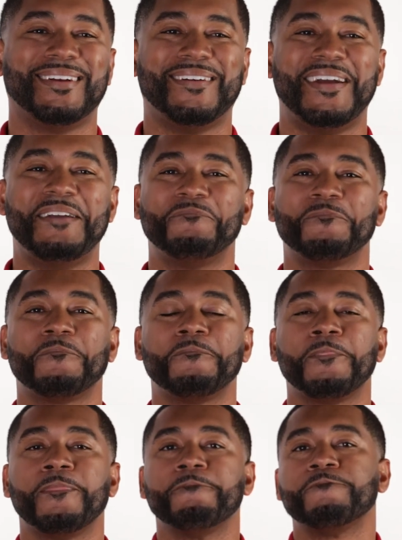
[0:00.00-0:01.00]
All right?
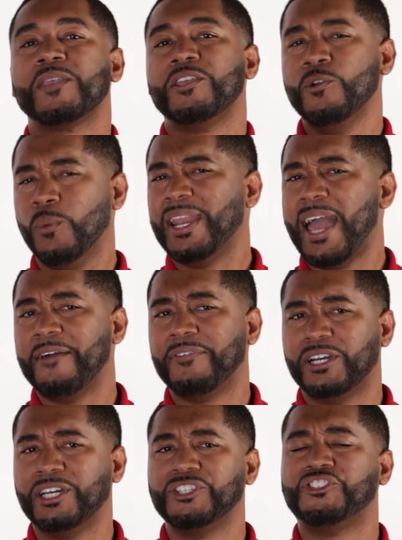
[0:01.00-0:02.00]
You want to have a
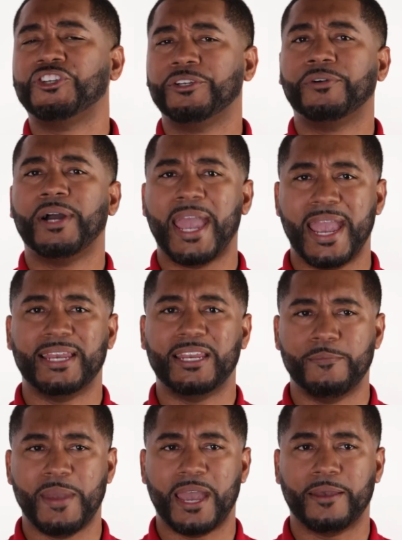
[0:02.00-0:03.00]
good general
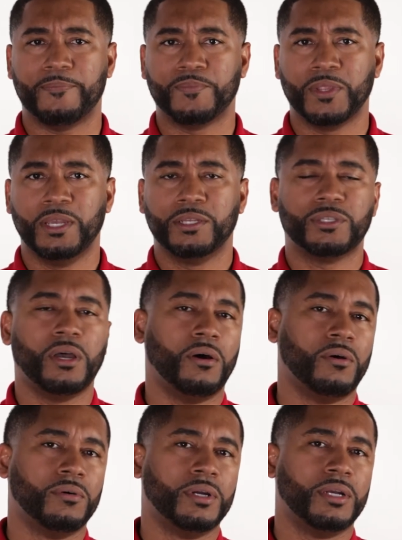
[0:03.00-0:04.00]
handyman.
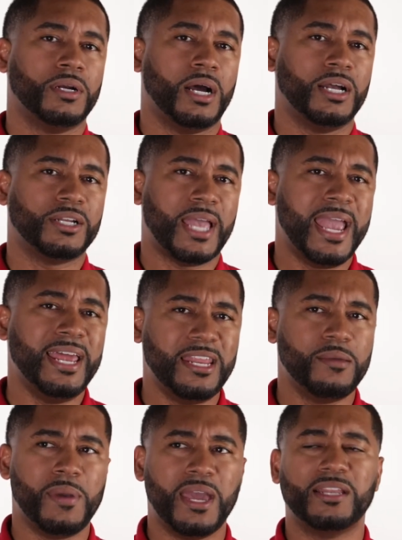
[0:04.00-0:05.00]
So a
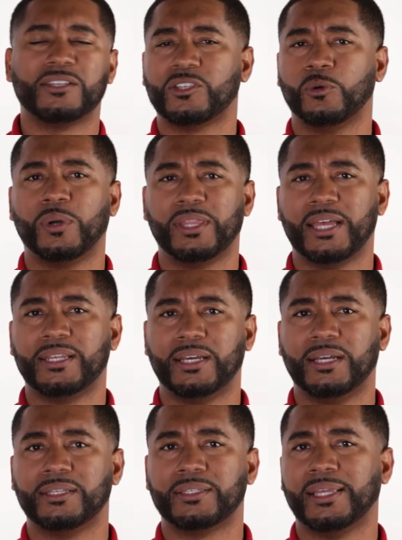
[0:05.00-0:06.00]
handyman is someone that
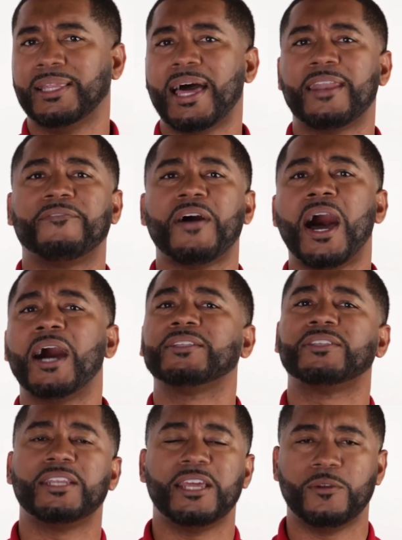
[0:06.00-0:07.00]
does a lot of
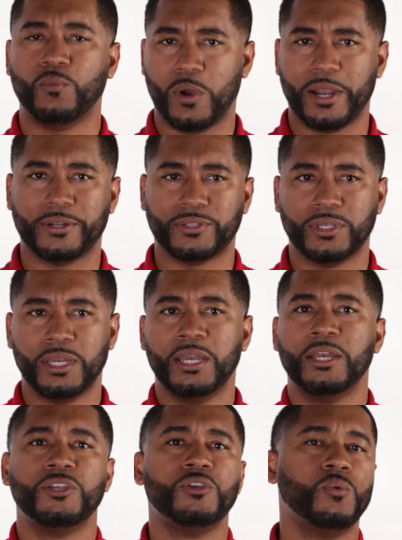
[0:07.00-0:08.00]
odds and end works.
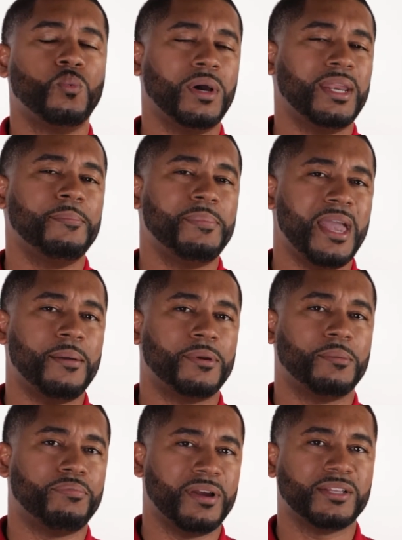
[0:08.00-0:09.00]
You want to be able
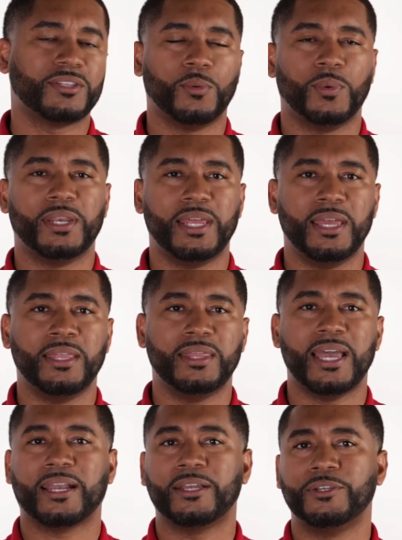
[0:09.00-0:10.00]
to bring someone in
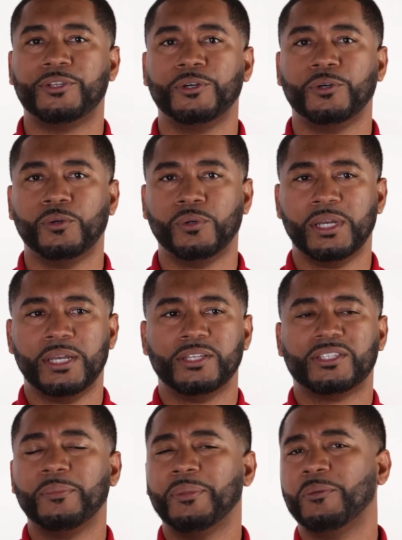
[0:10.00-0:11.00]
that can do
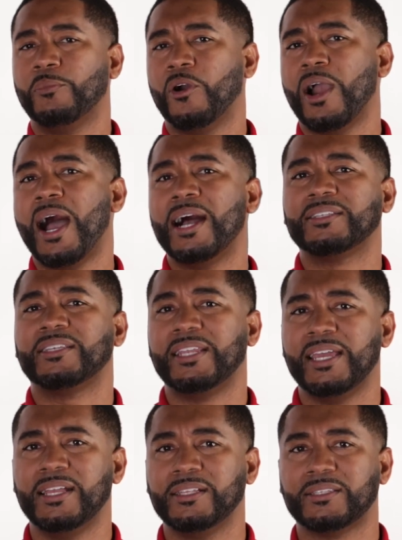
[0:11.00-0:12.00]
some of the more odds and
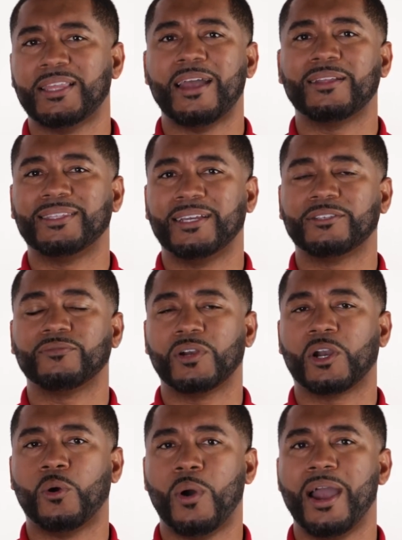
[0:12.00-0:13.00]
ends that doesn't
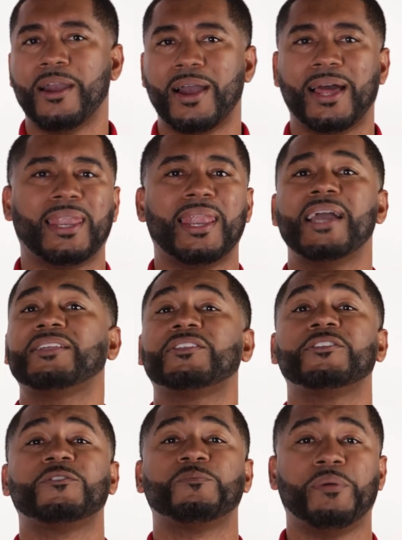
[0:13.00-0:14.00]
require a
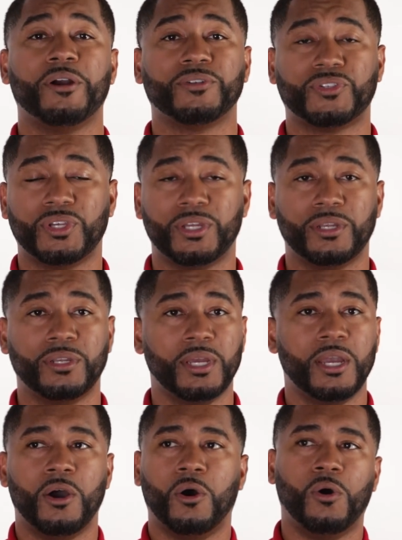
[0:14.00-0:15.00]
licensed person
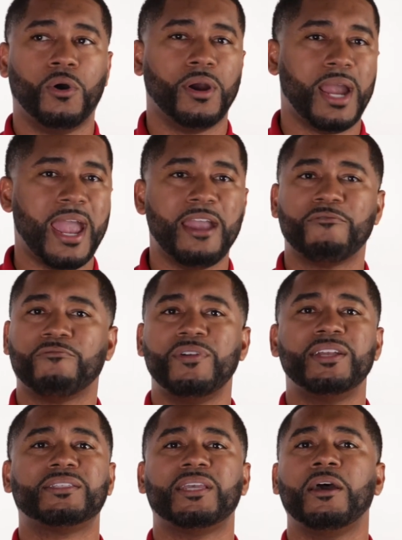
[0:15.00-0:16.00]
or a
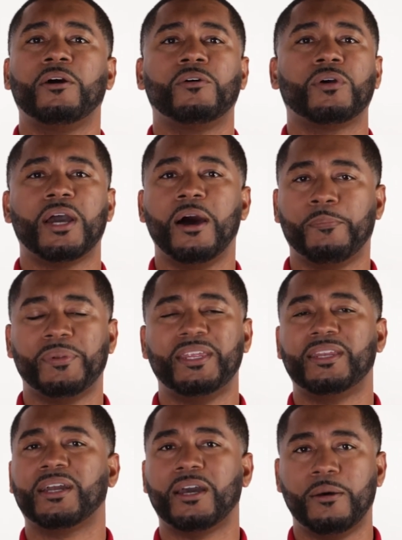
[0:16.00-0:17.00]
retail
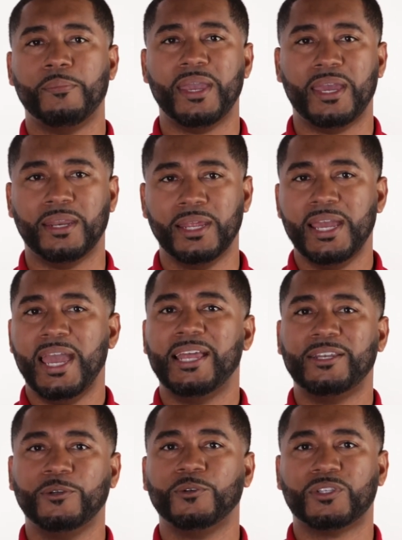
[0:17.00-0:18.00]
company to come in
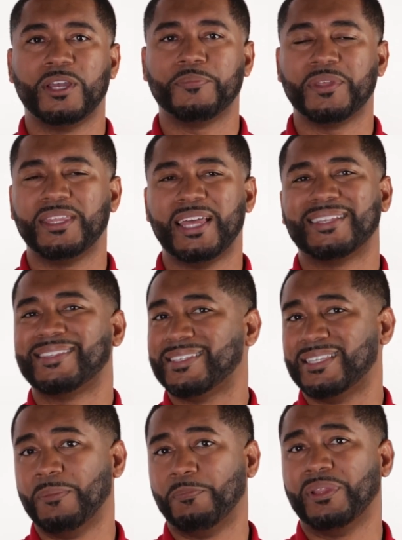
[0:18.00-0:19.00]
and do something that's
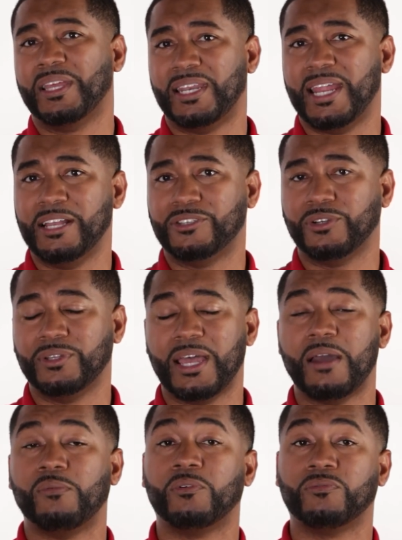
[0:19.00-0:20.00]
simple in nature
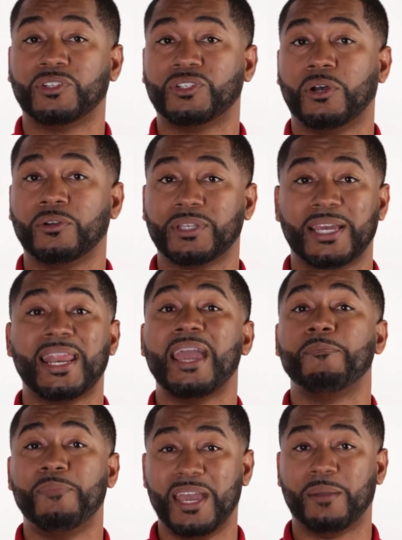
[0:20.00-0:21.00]
that will result in a
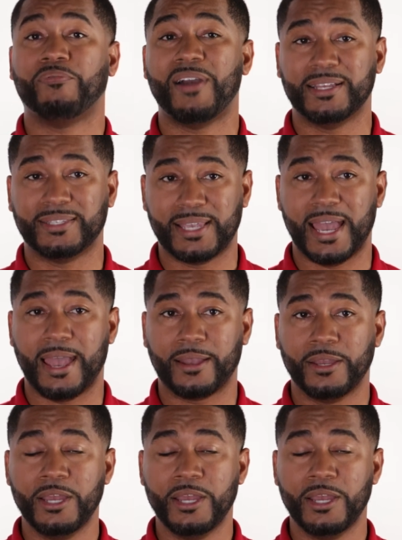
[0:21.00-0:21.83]
big price tag.